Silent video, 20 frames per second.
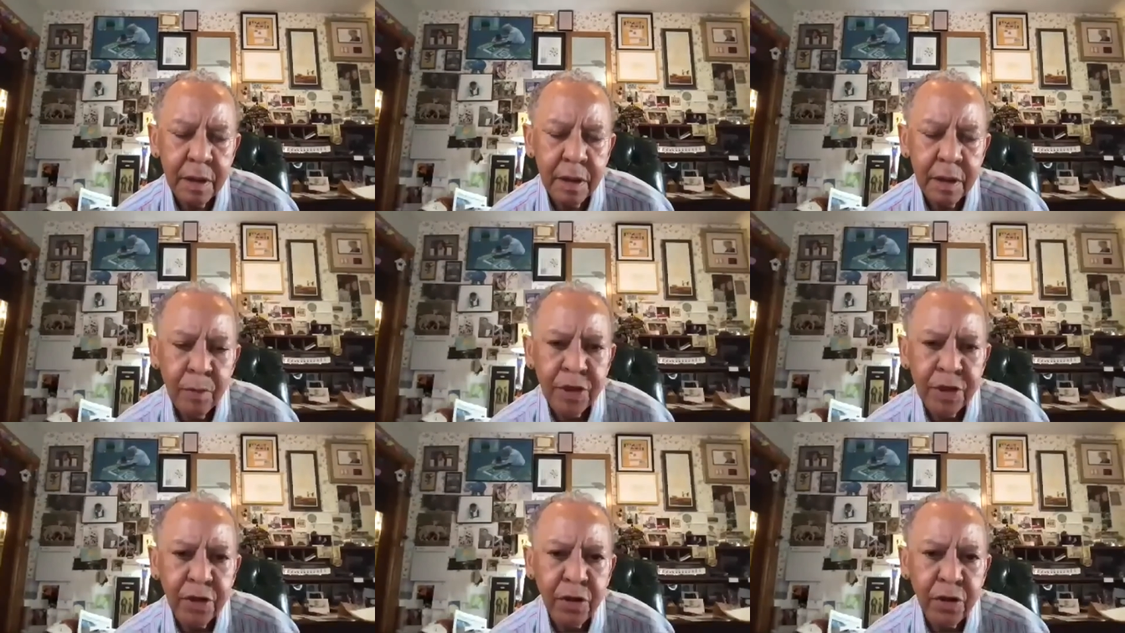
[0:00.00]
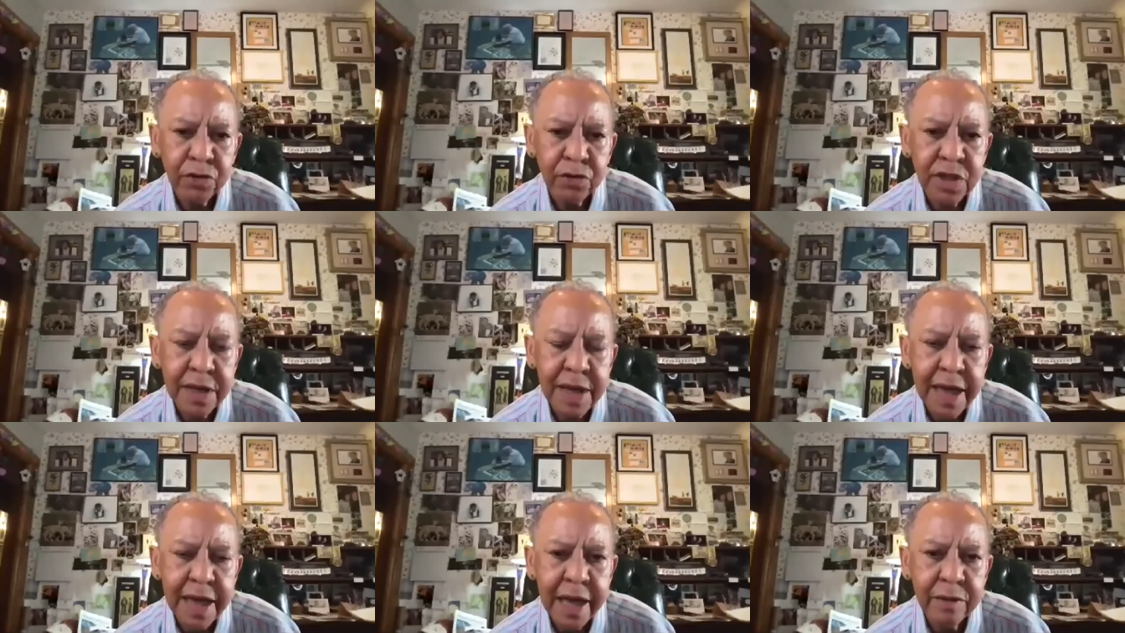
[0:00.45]
because
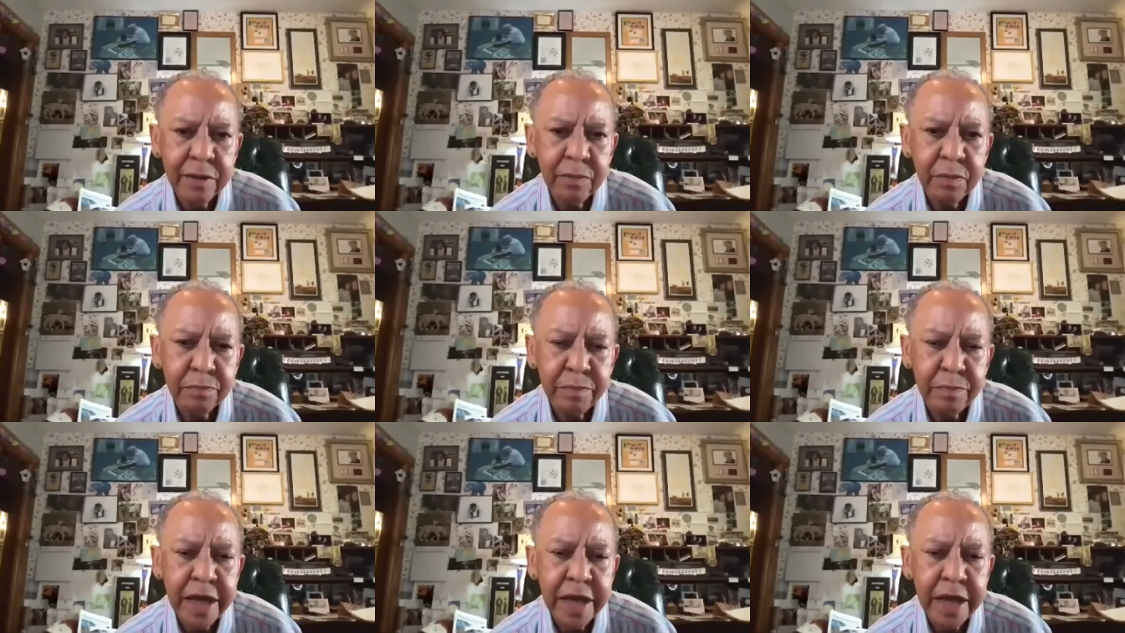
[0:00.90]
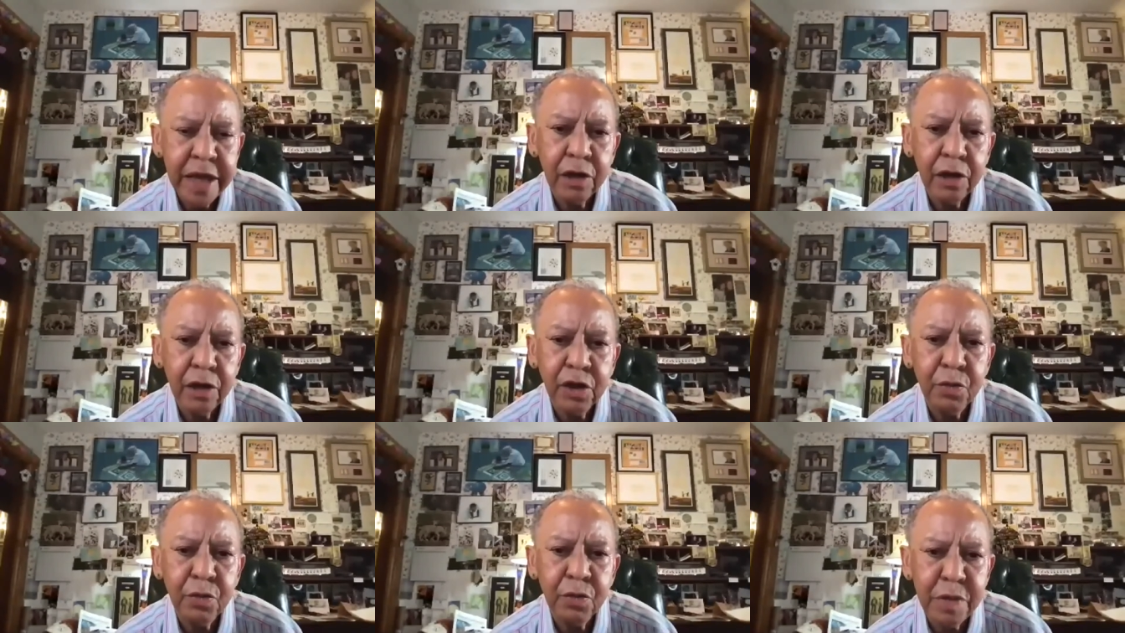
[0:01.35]
they had made a
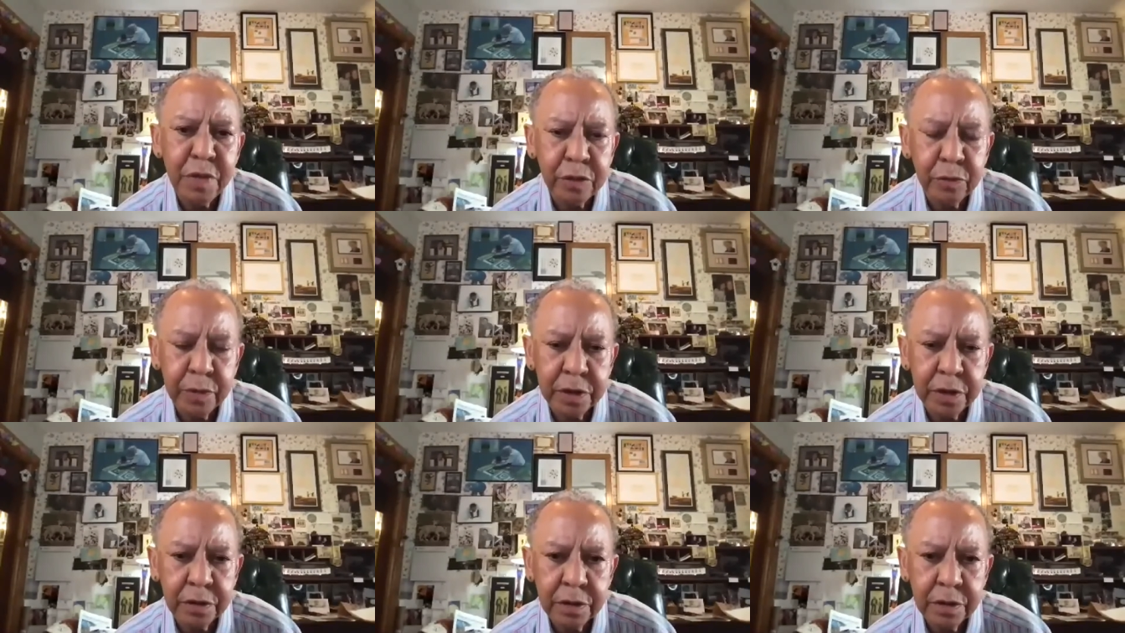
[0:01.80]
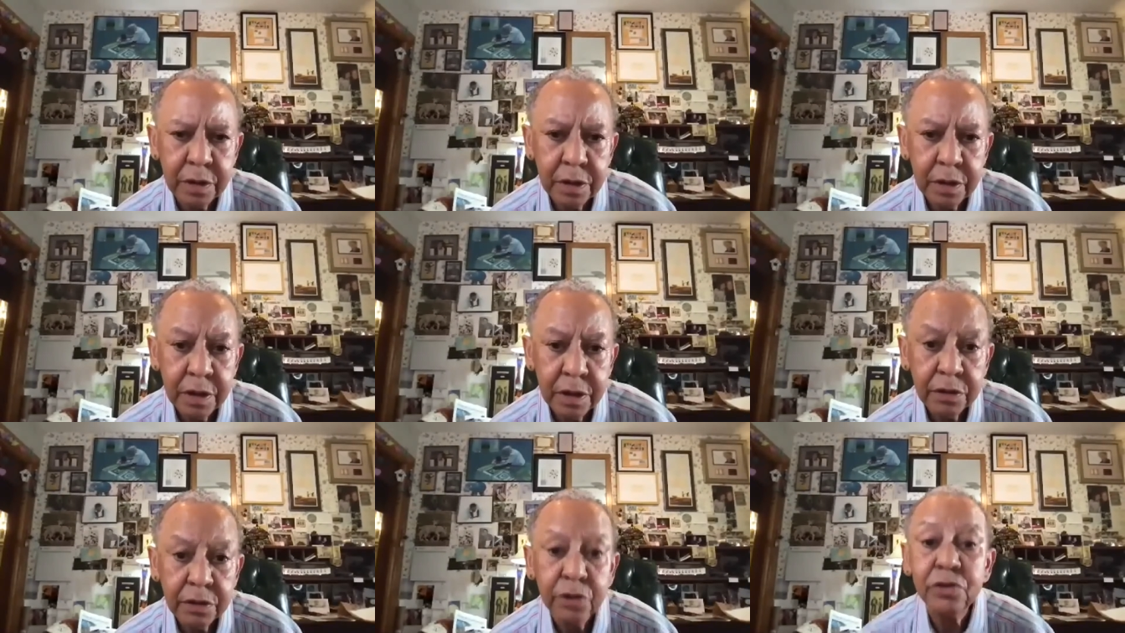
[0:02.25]
commitment
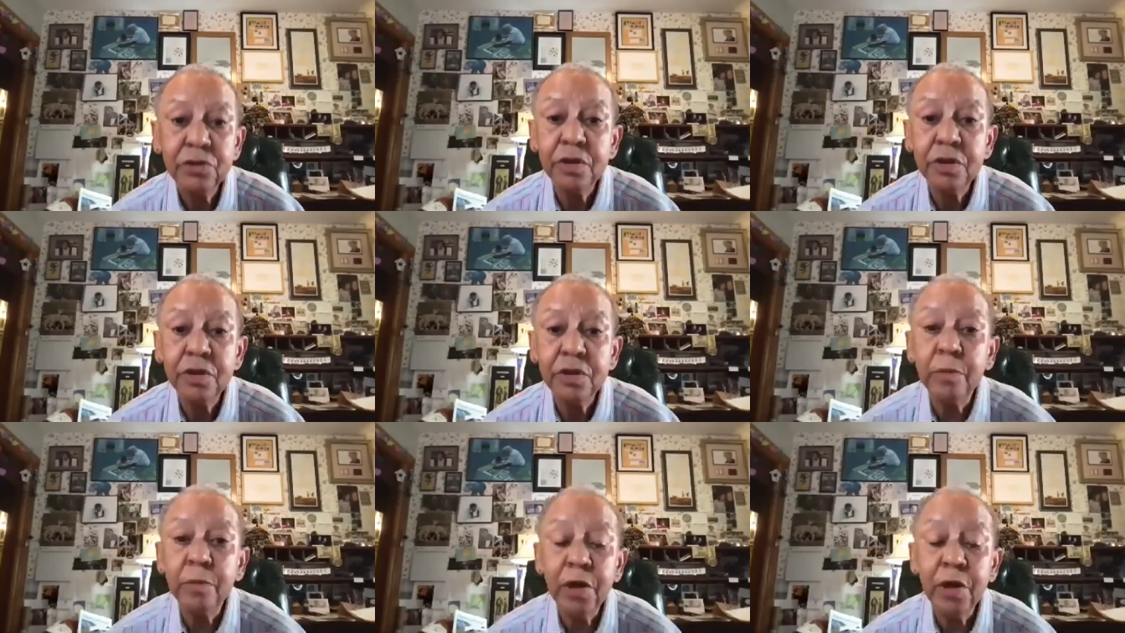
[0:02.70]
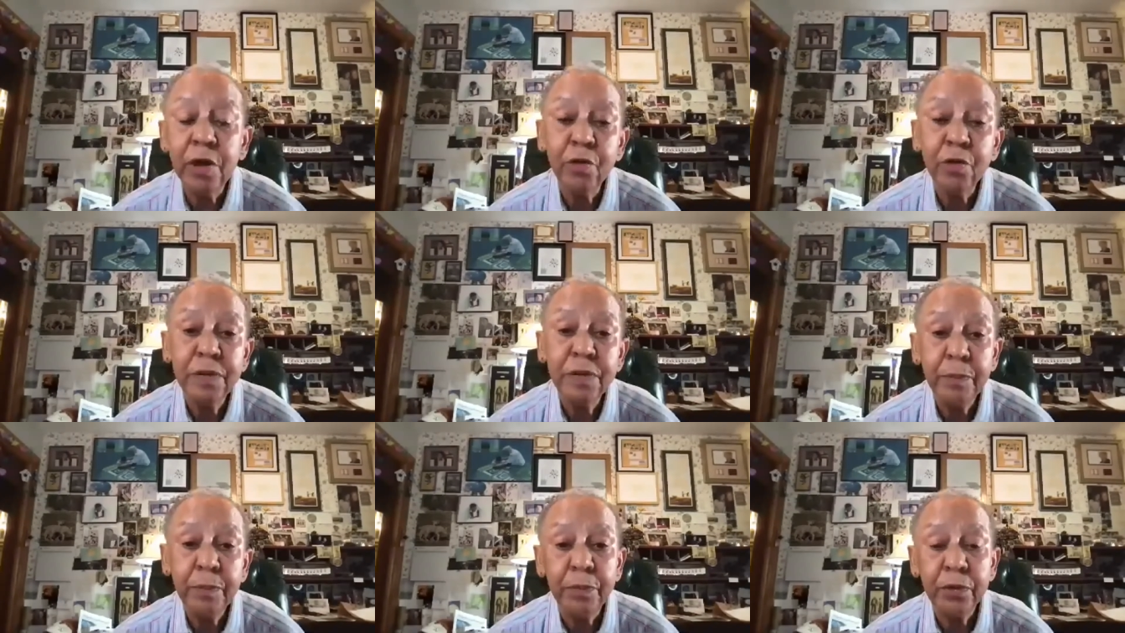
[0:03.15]
to some other
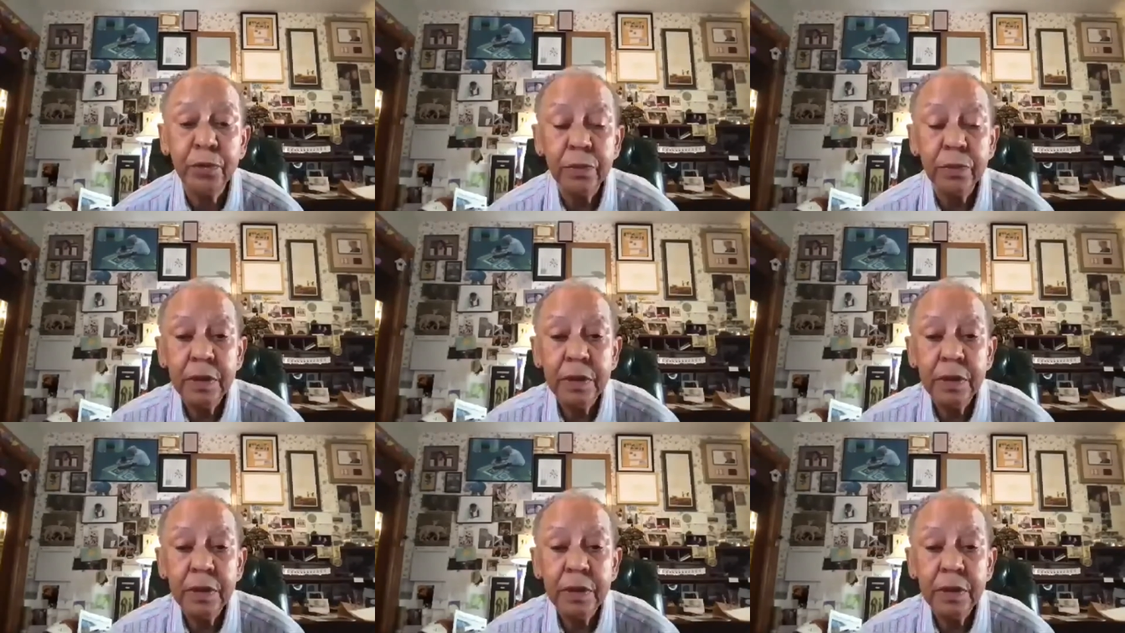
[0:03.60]
people.